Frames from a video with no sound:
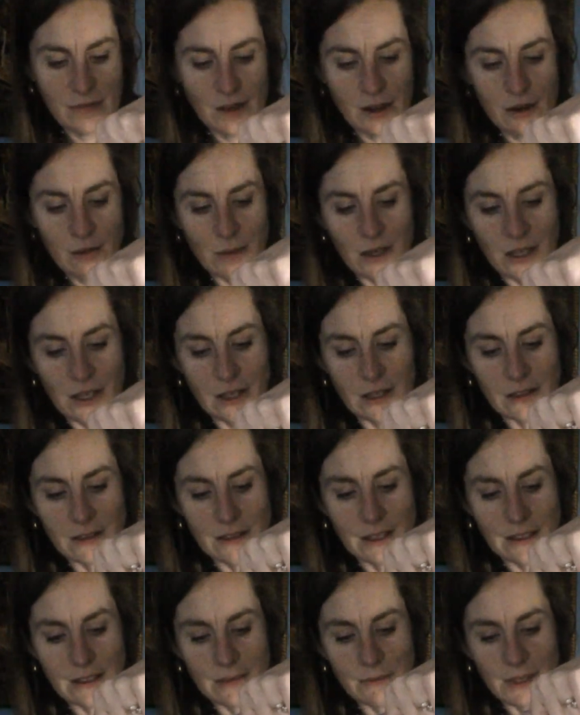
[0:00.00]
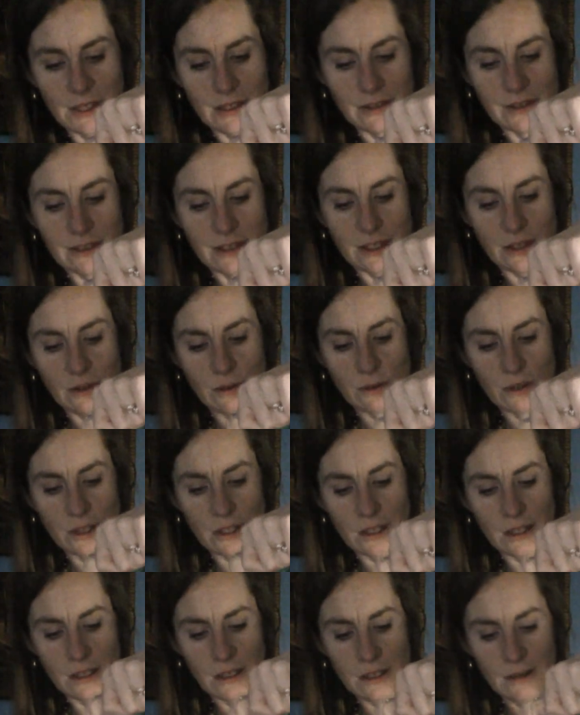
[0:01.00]
Oh my goodness, that smells so
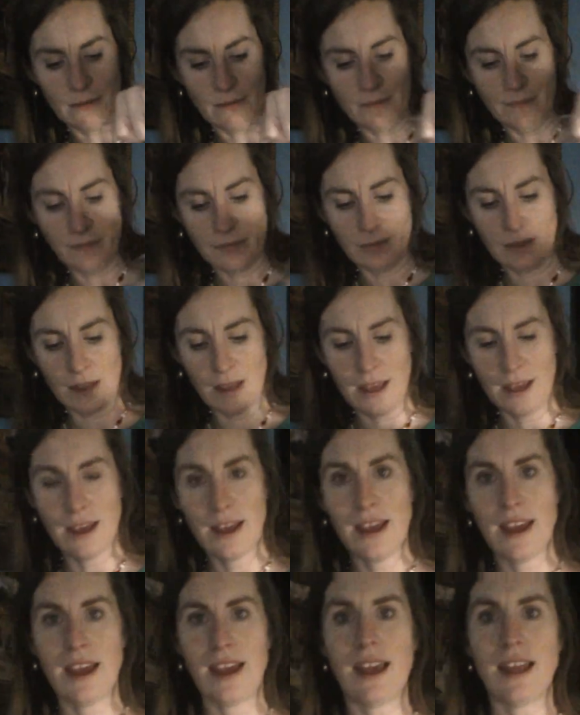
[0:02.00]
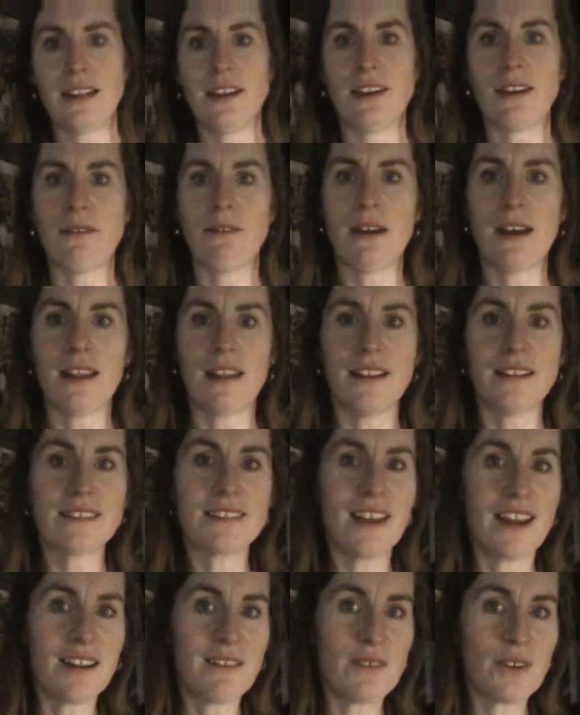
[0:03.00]
good. And you know what? It's
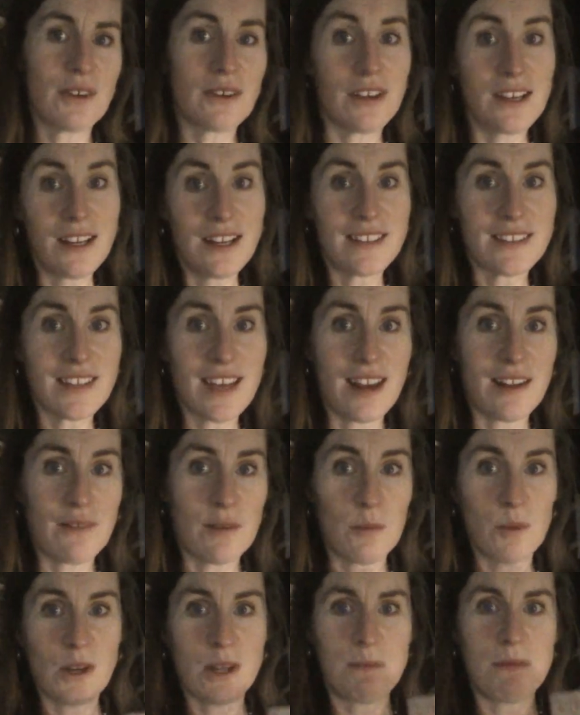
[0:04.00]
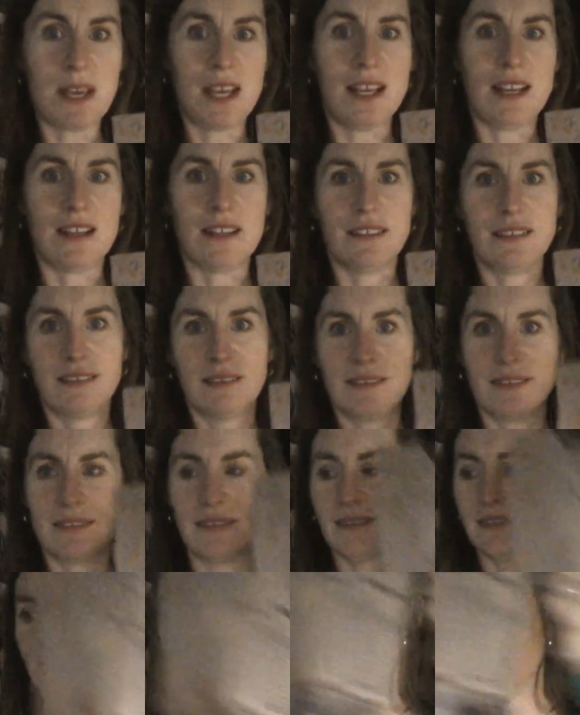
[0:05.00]
not even green. It's kind of a pretty pink.
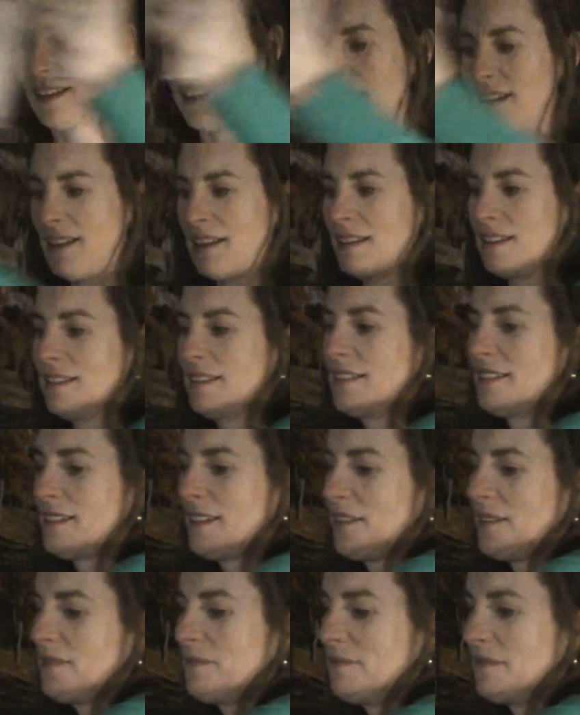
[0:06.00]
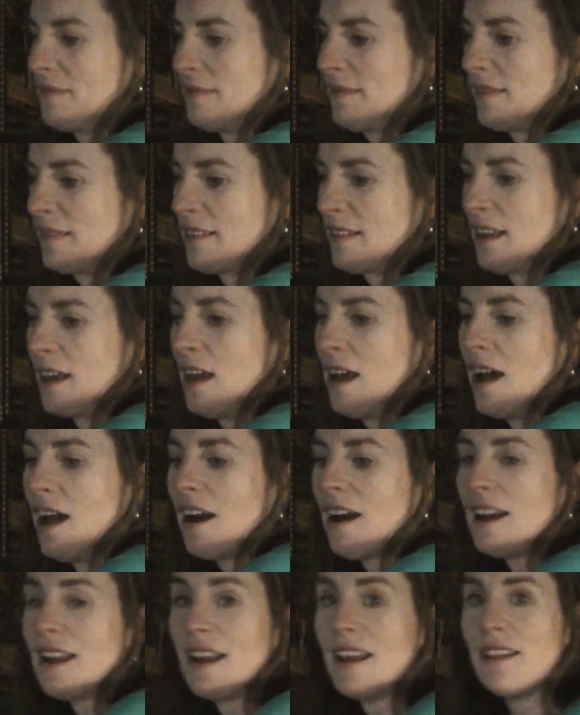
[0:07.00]
So, all
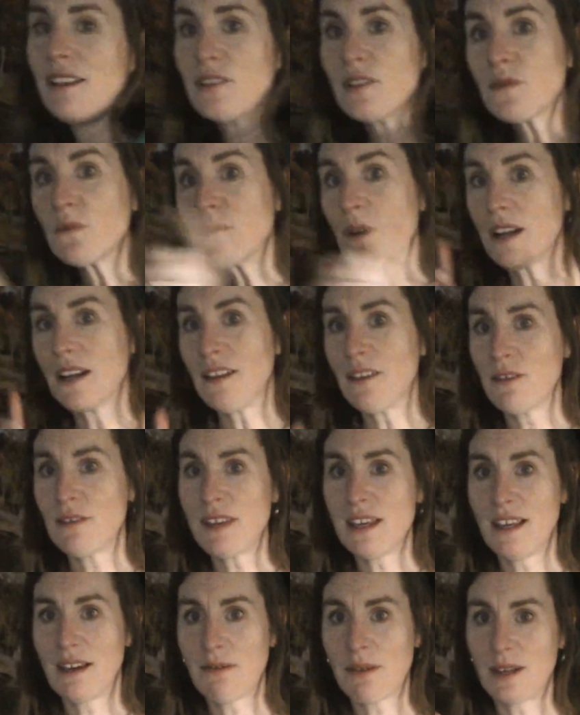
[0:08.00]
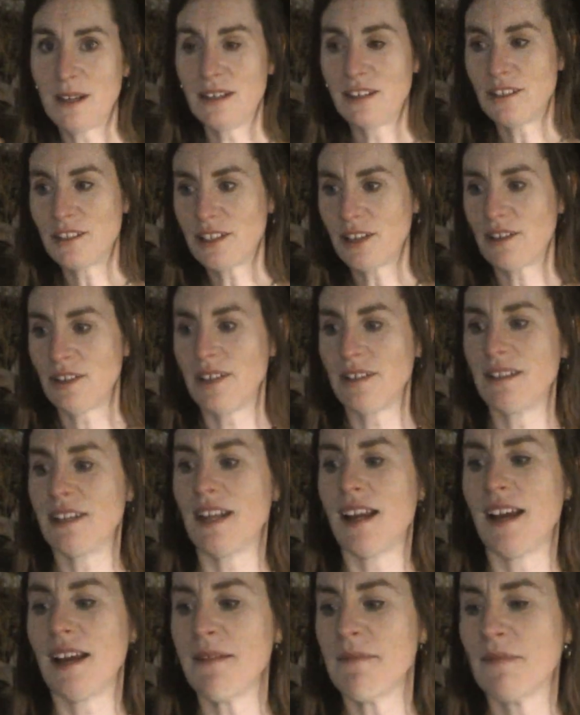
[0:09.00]
right. And there's one other thing I wanted to show you
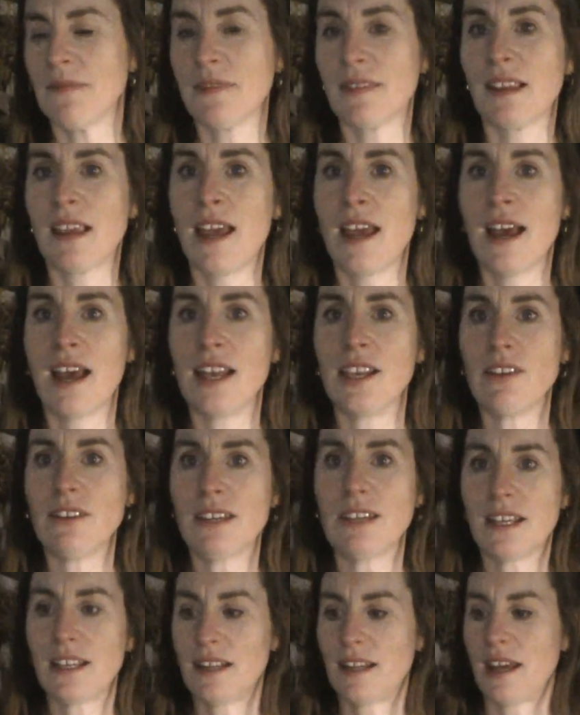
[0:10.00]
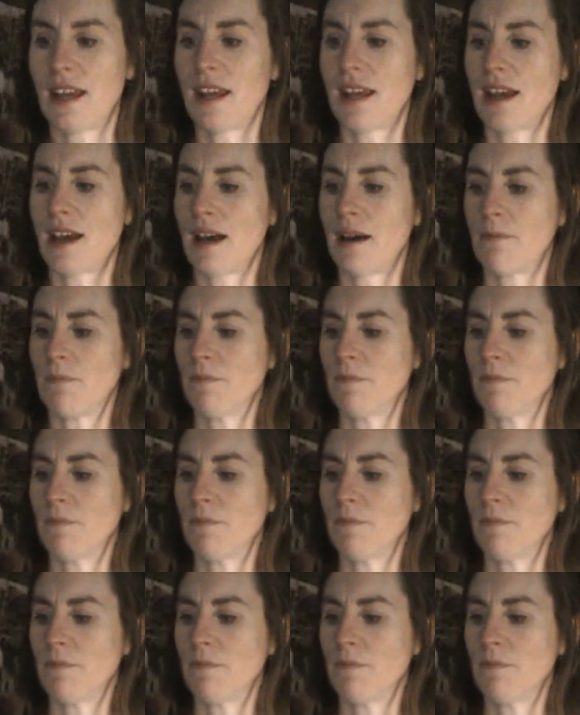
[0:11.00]
today. You get a,